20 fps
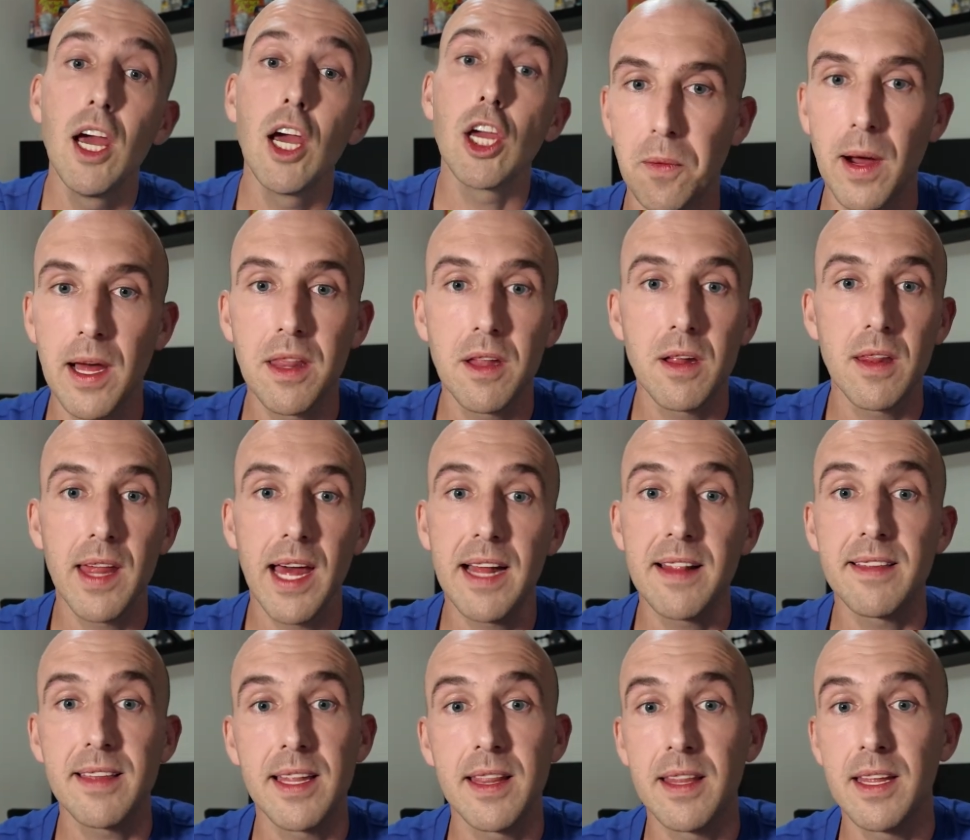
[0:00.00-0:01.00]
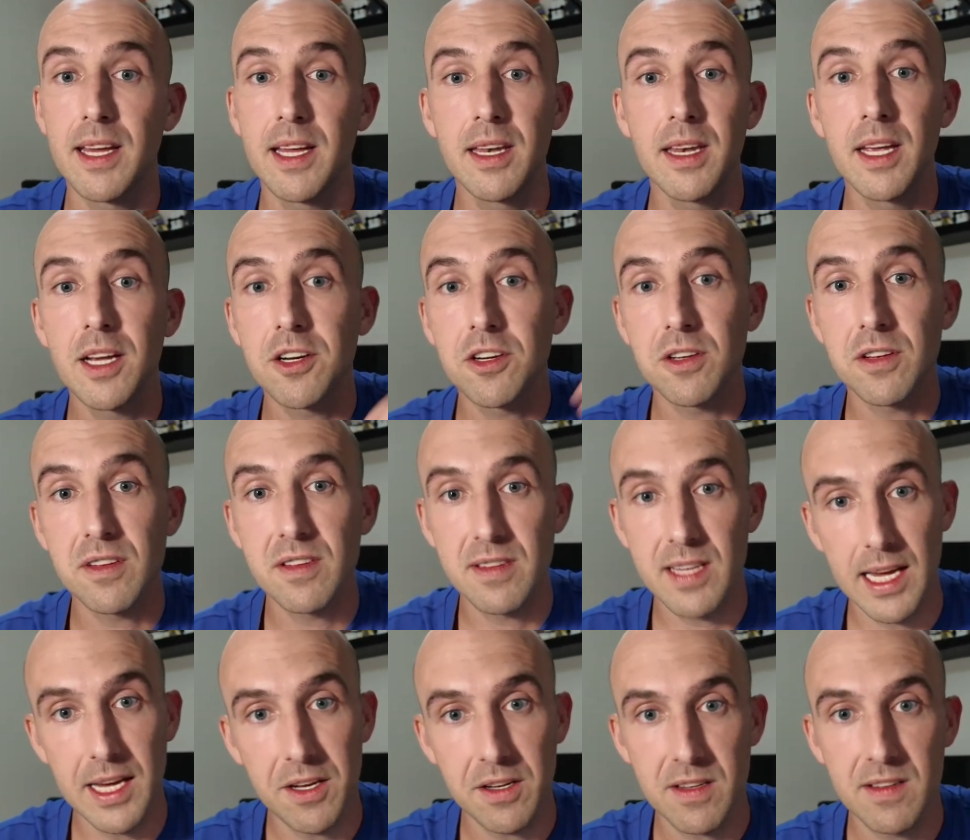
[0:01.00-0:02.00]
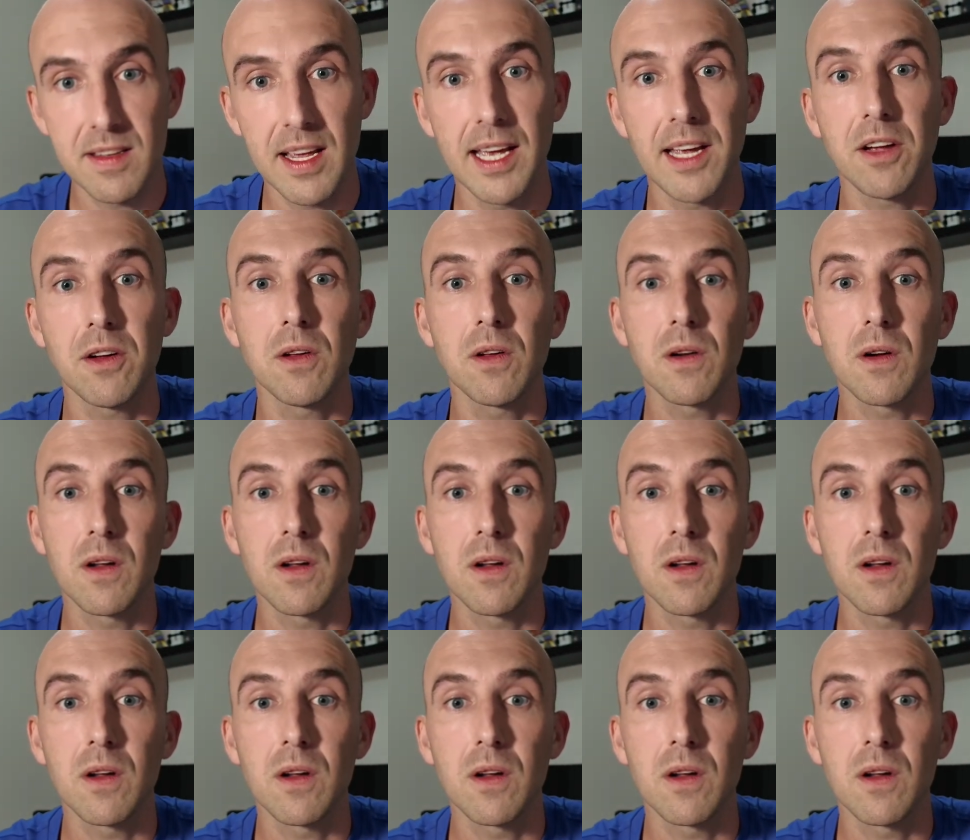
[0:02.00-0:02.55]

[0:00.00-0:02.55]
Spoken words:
whether that's in the initial sales cycle